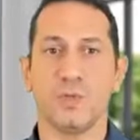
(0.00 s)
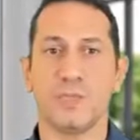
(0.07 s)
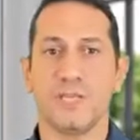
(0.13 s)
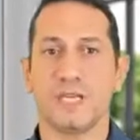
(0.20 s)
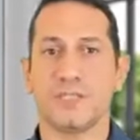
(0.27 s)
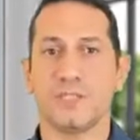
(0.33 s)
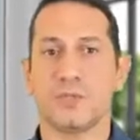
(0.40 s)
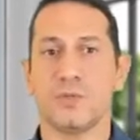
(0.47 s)

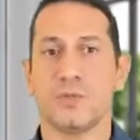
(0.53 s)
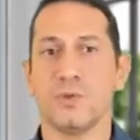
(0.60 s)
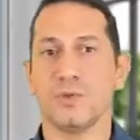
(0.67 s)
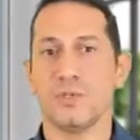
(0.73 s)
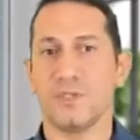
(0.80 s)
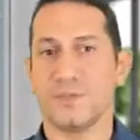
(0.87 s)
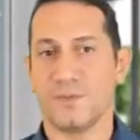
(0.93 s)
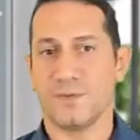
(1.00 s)

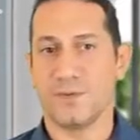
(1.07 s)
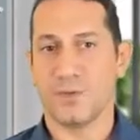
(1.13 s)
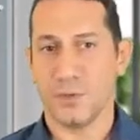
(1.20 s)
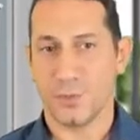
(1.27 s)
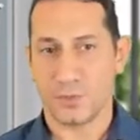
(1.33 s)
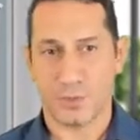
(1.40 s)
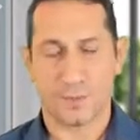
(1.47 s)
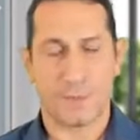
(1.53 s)
exclusive
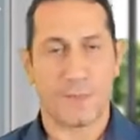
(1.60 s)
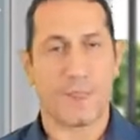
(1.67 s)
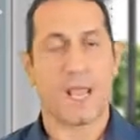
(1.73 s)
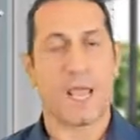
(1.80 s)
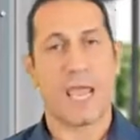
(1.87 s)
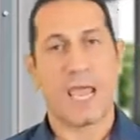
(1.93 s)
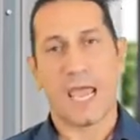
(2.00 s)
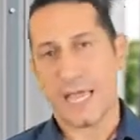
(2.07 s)
groups,
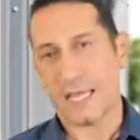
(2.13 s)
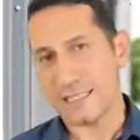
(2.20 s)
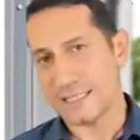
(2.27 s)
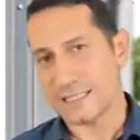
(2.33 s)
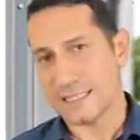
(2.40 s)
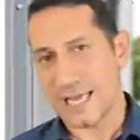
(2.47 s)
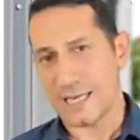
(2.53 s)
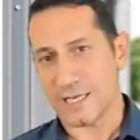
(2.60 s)
and it's
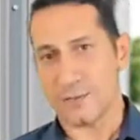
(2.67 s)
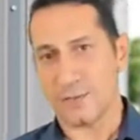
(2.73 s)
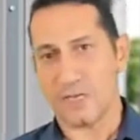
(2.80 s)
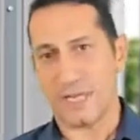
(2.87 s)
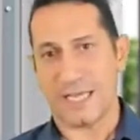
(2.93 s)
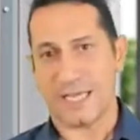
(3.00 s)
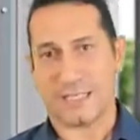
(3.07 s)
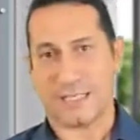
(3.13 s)

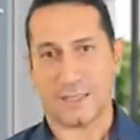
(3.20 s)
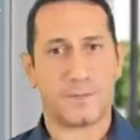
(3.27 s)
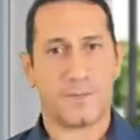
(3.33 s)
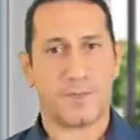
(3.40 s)
calculated